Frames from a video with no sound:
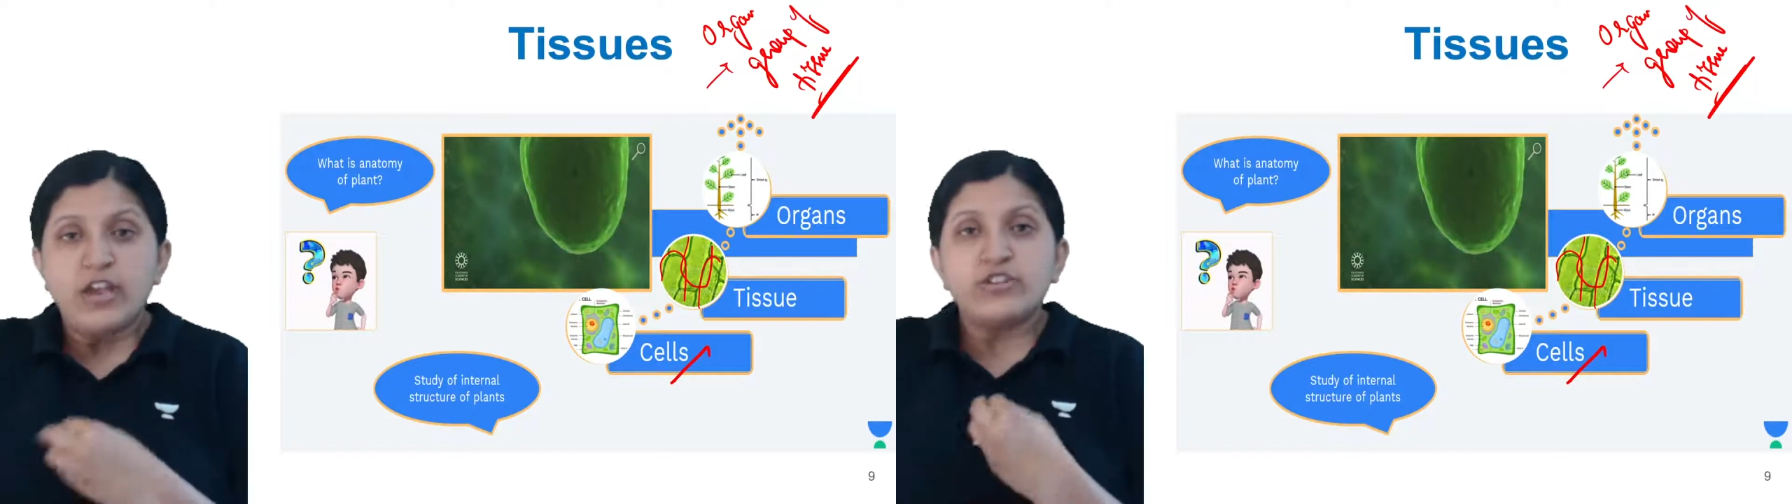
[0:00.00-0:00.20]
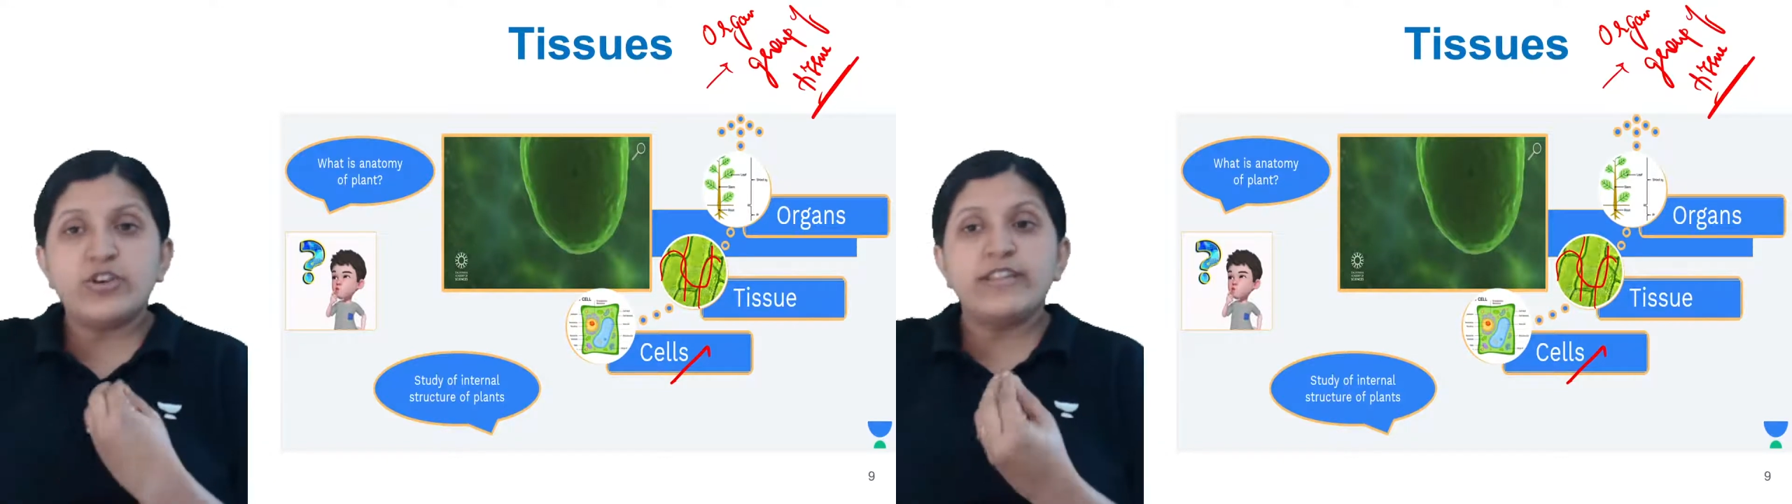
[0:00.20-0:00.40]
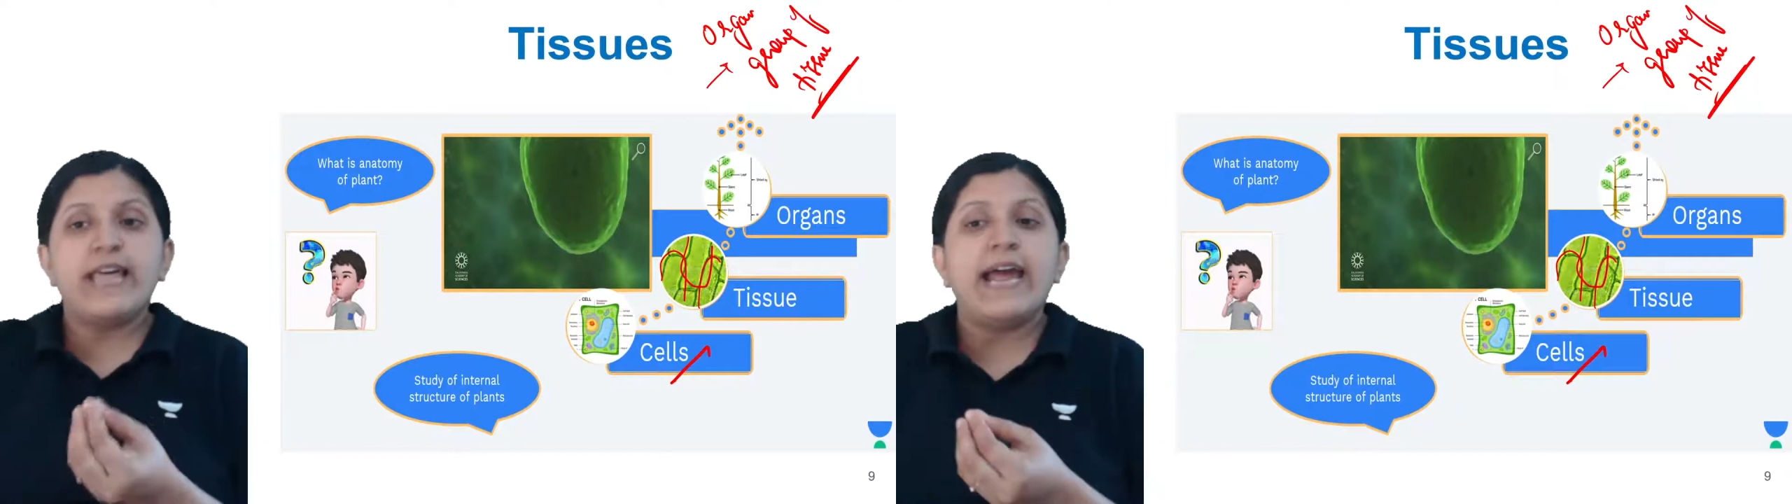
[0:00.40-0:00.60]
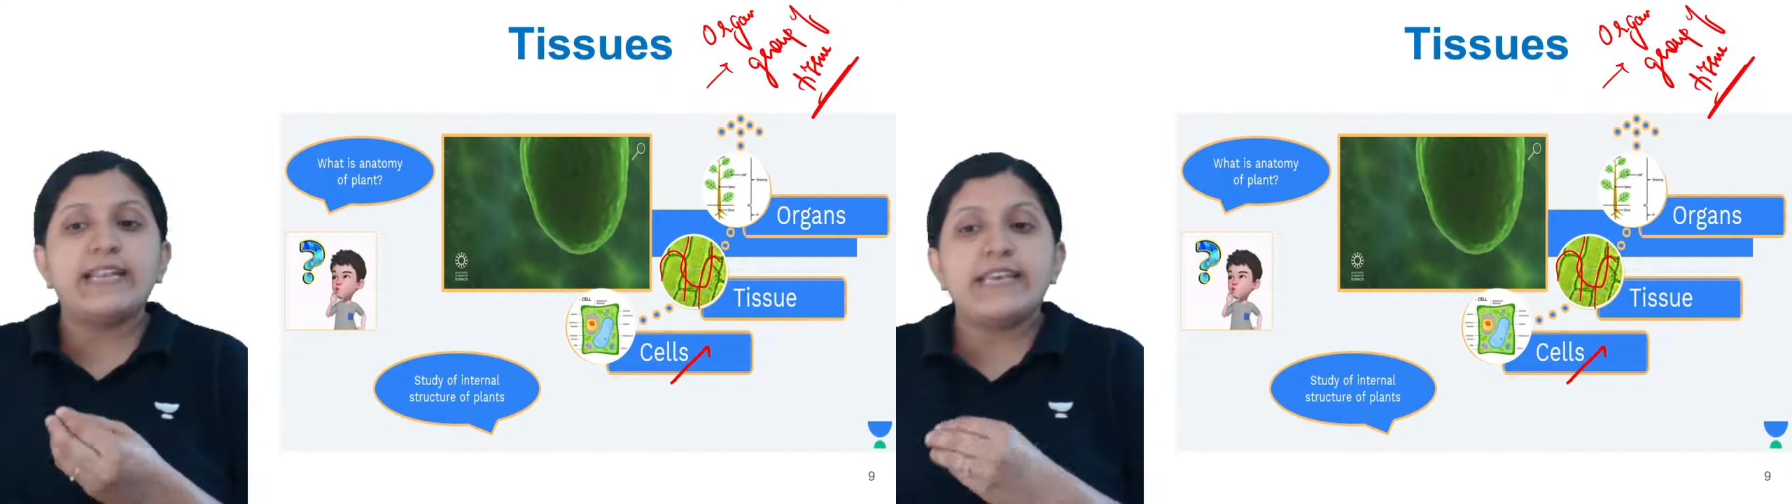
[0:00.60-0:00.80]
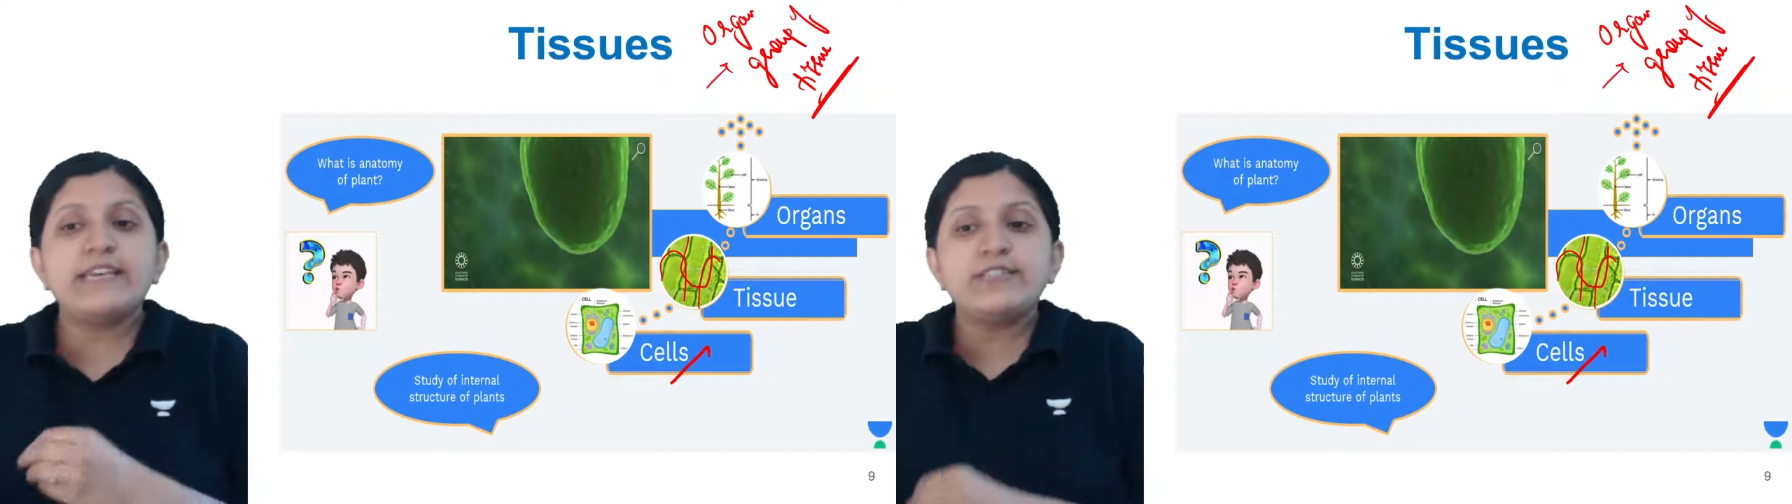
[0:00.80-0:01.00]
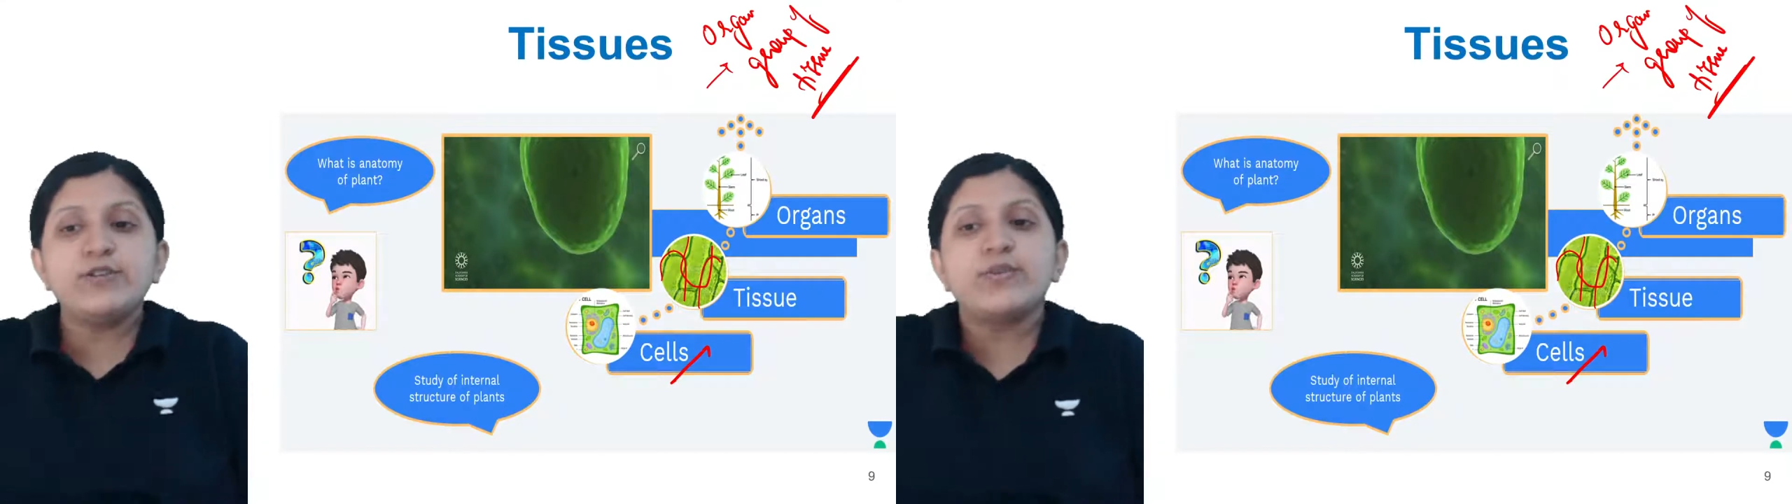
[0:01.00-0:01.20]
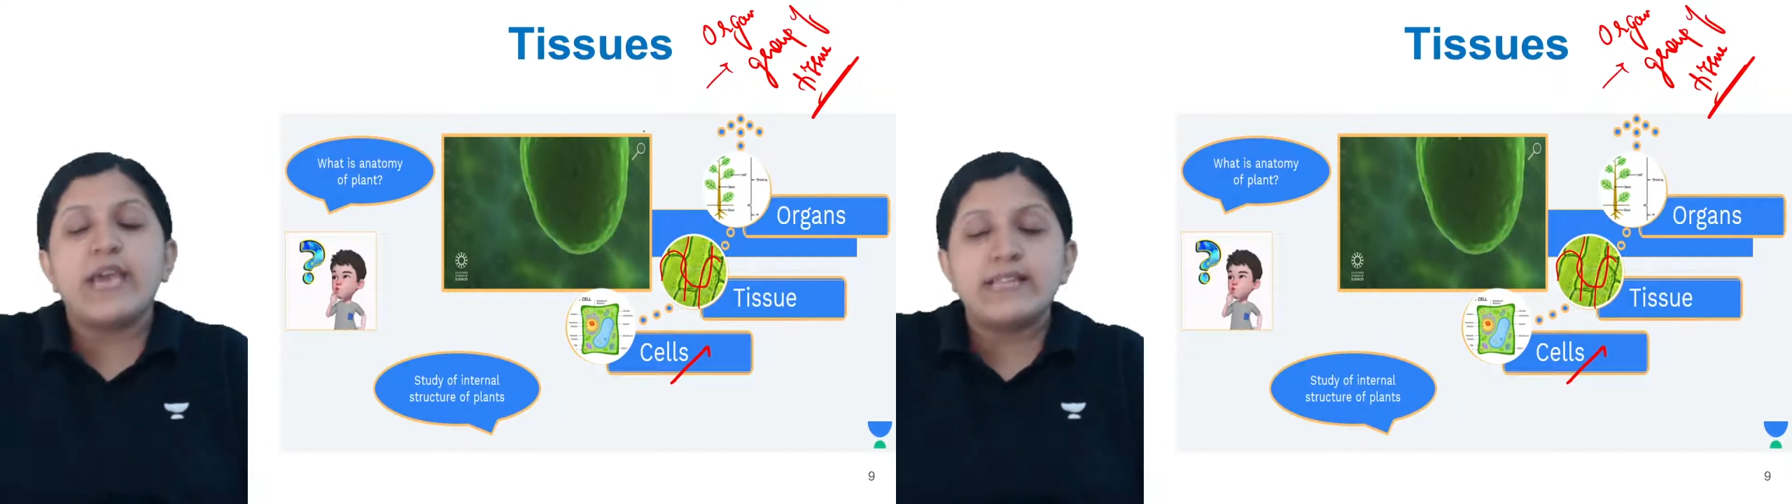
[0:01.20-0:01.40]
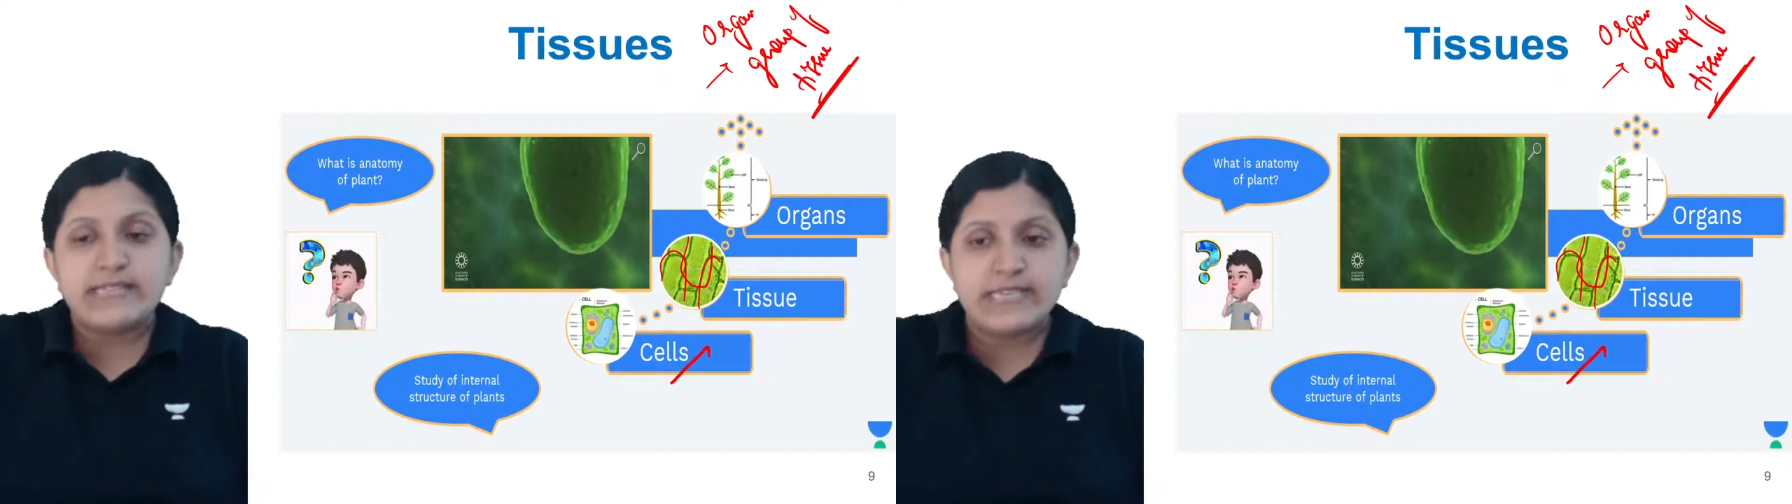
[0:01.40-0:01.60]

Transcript: So in that case you can